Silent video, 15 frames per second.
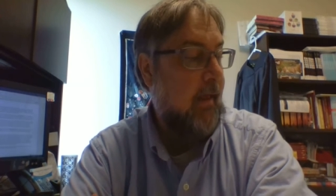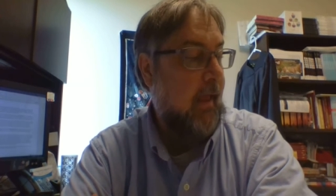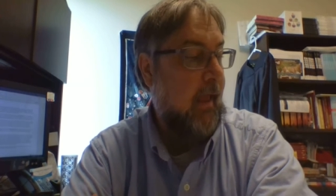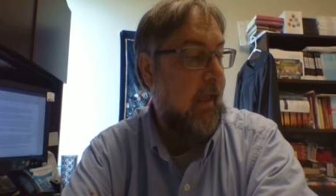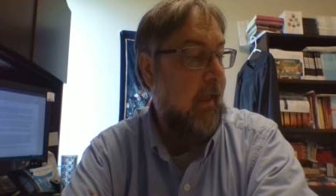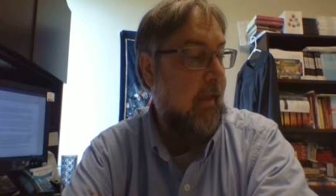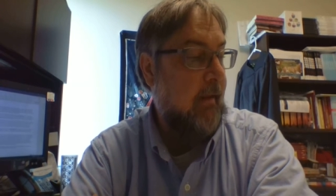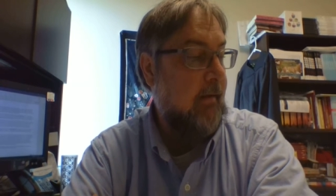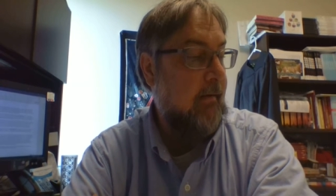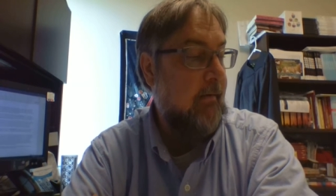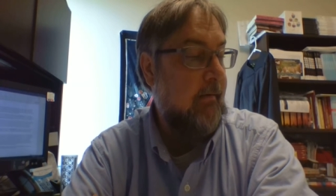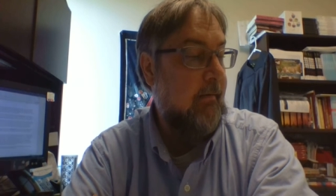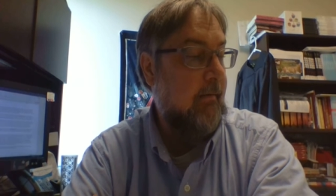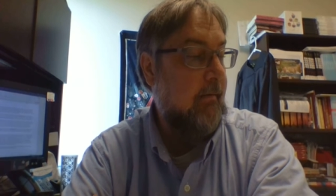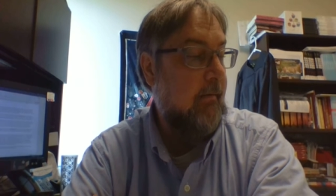and
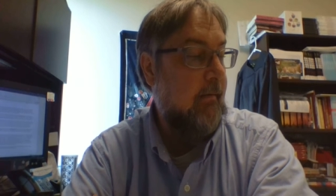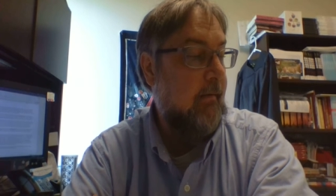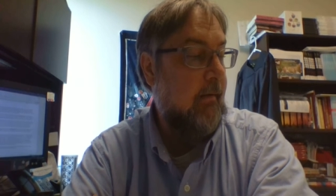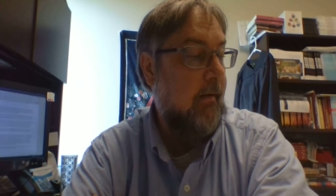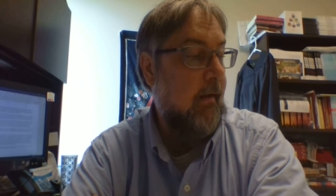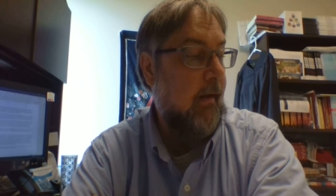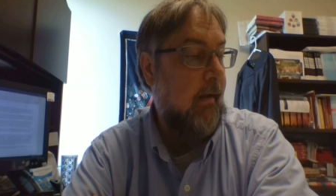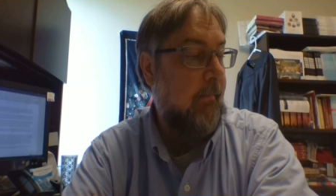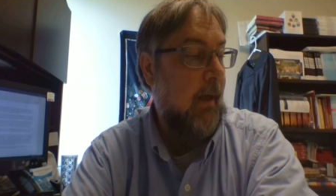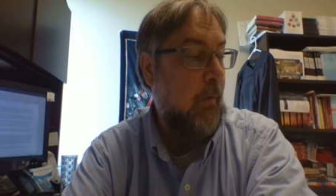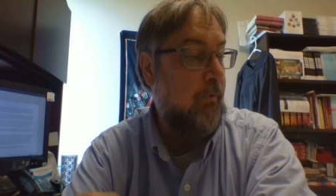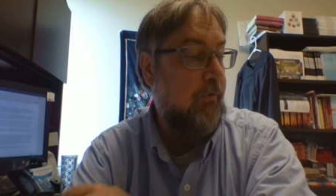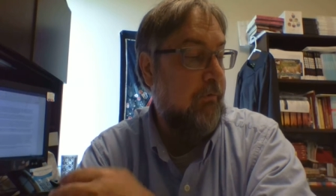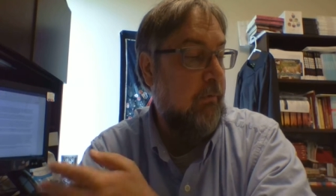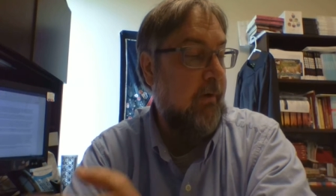I
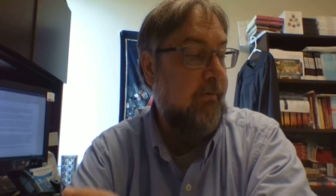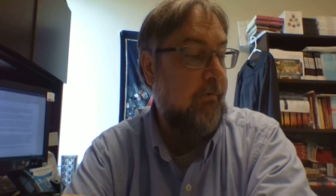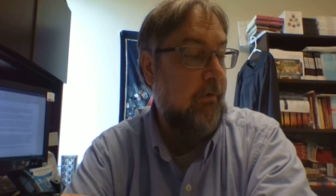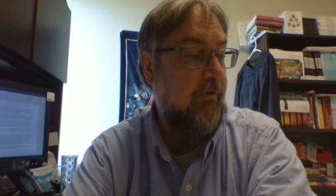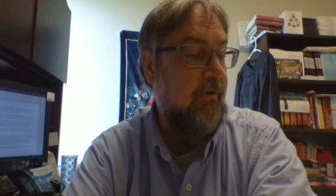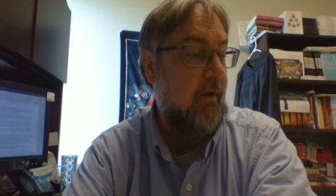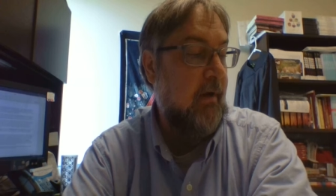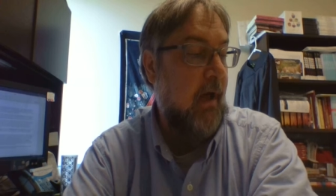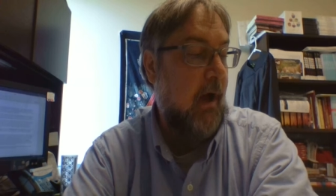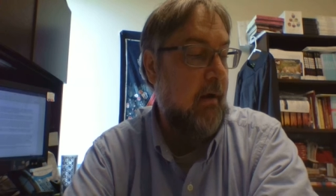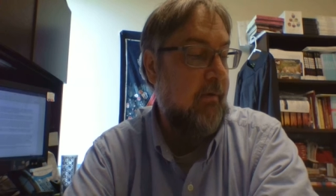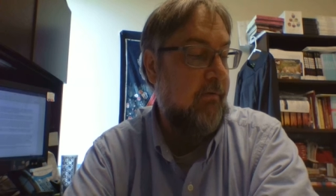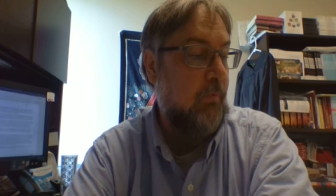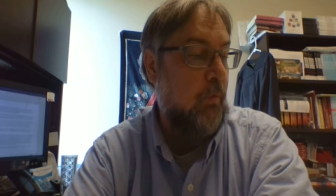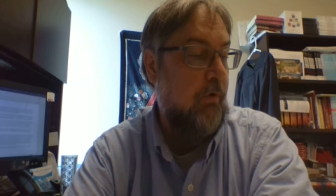was researching
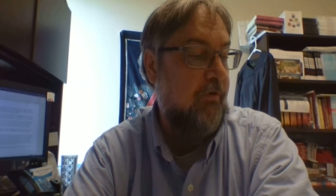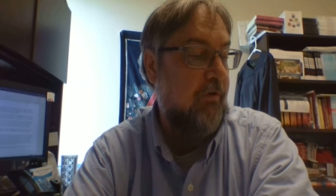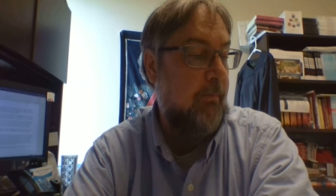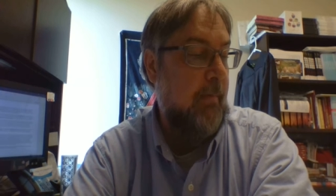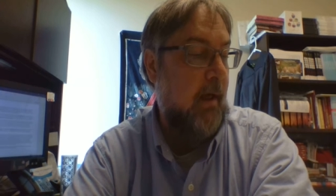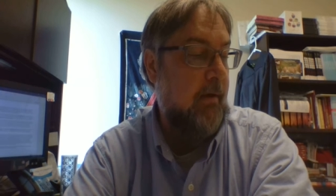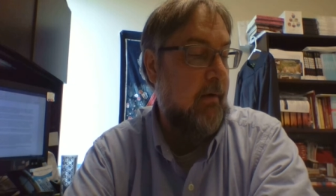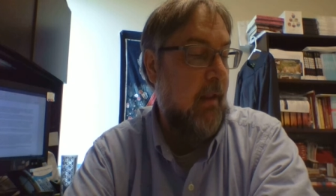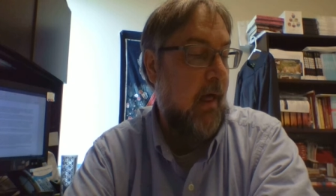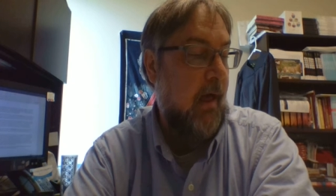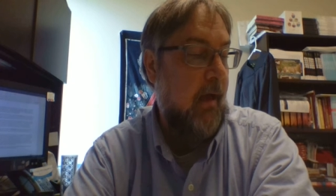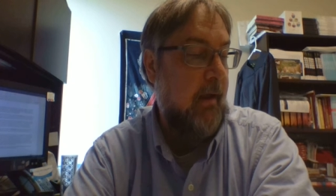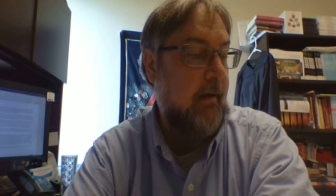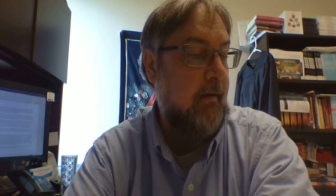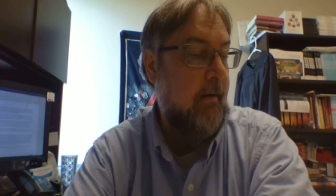goddess worship
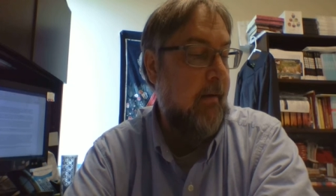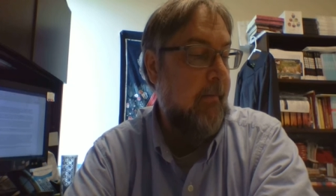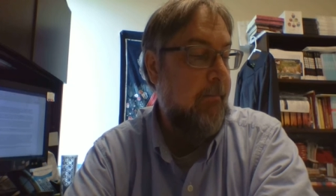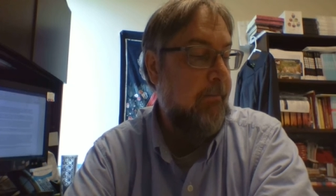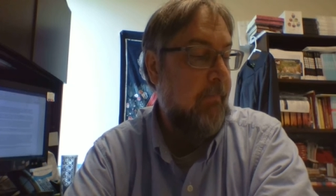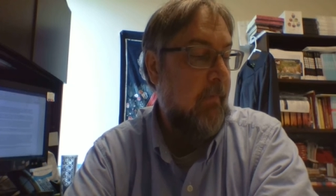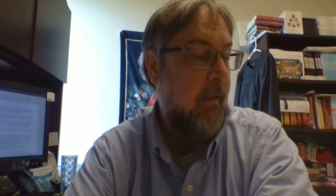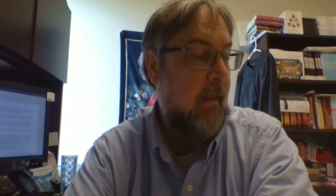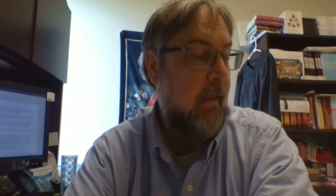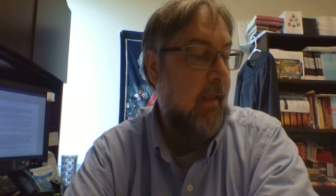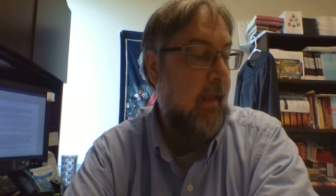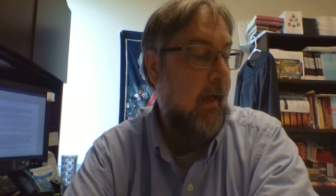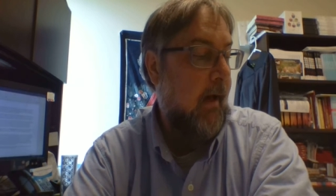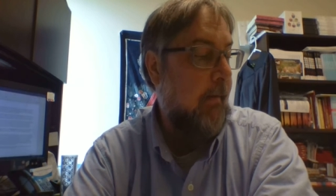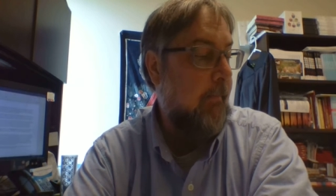online,
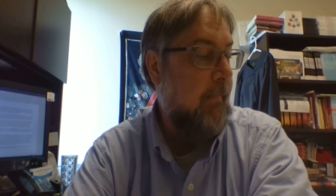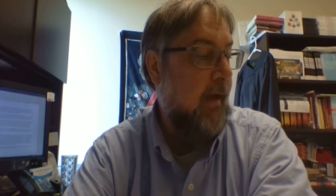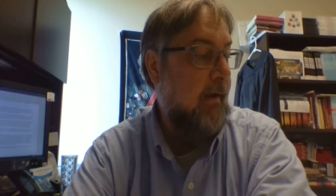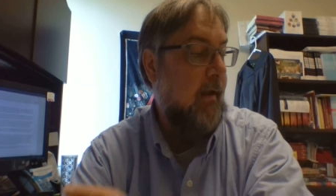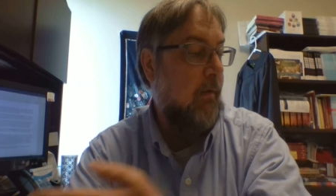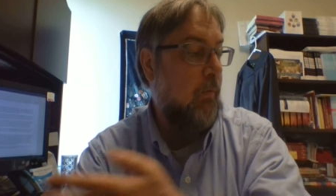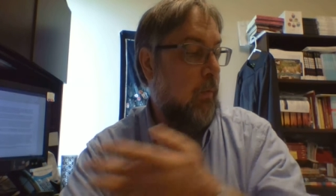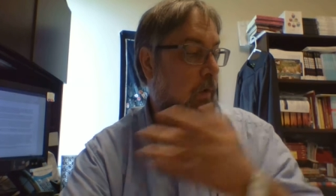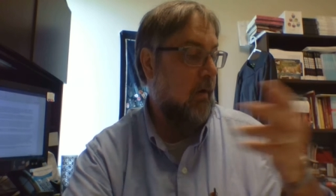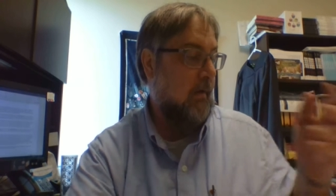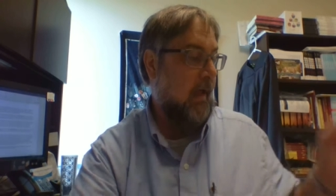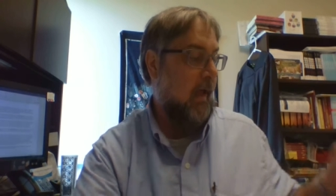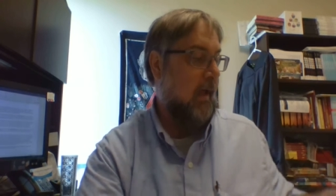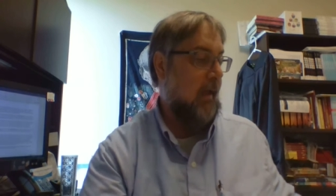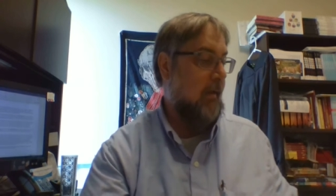and at work
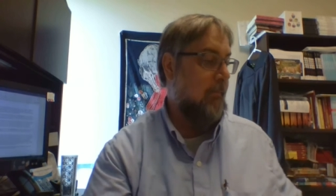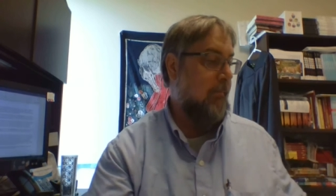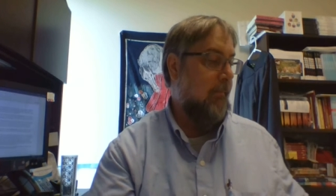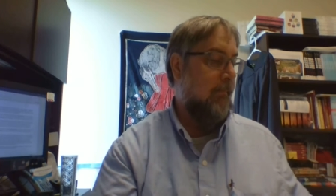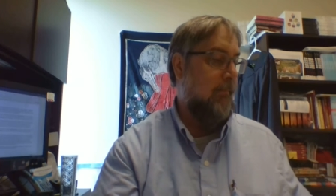I had